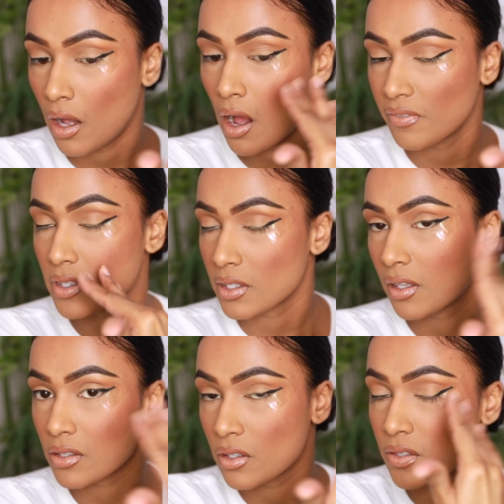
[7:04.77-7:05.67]
Obviously
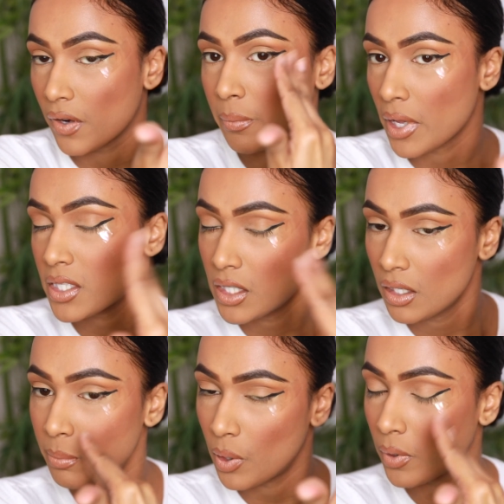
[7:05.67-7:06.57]
this looks very
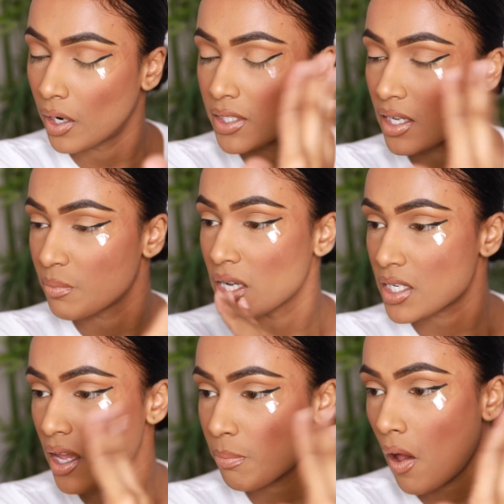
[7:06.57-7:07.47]
messy, but when I take my
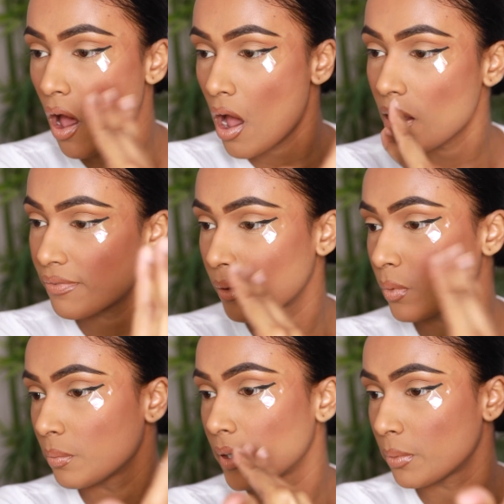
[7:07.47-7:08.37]
tape off, it
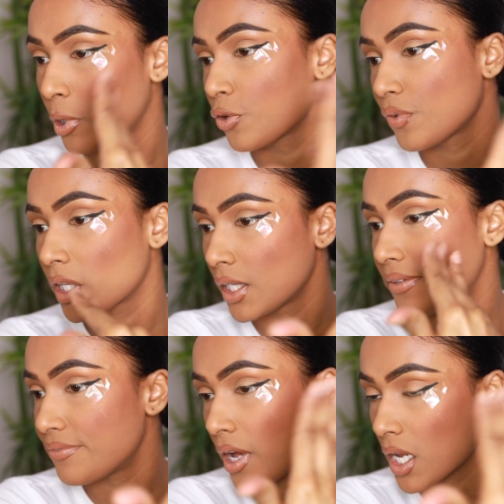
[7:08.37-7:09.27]
will be perfectly
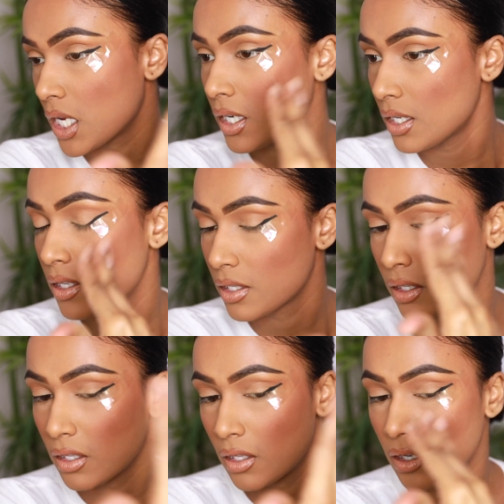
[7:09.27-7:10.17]
fine.
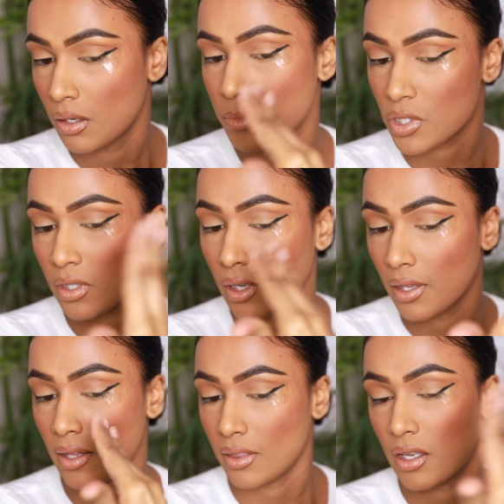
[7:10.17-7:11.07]
I'm just gonna
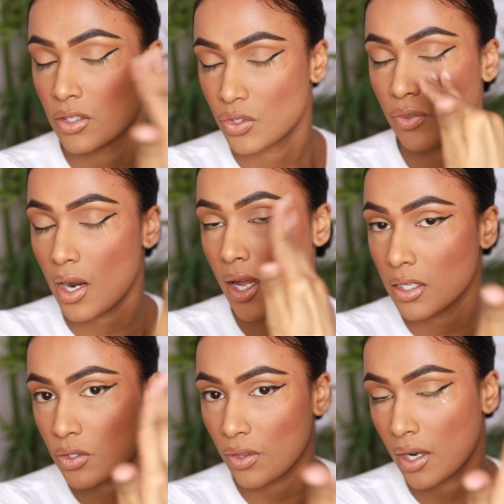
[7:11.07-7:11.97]
let that dry
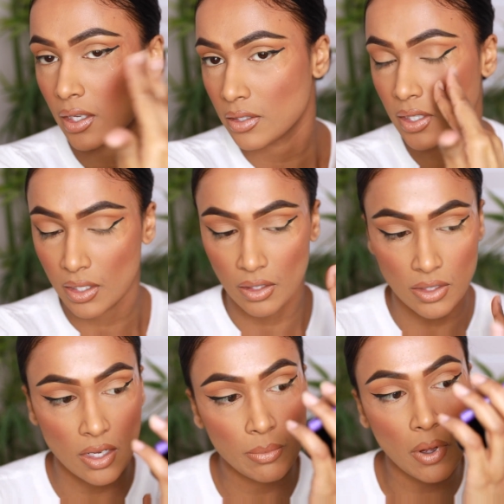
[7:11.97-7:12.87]
so that I can take the
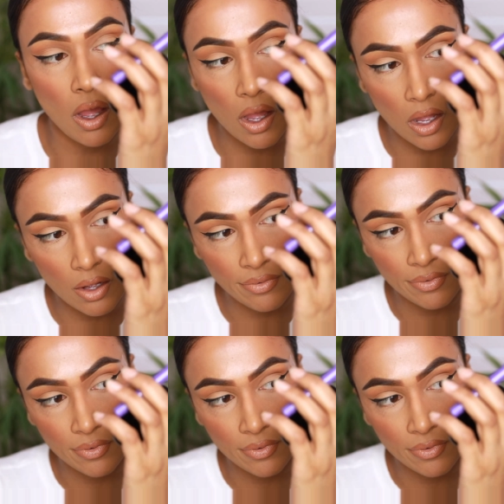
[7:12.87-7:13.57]
tape off.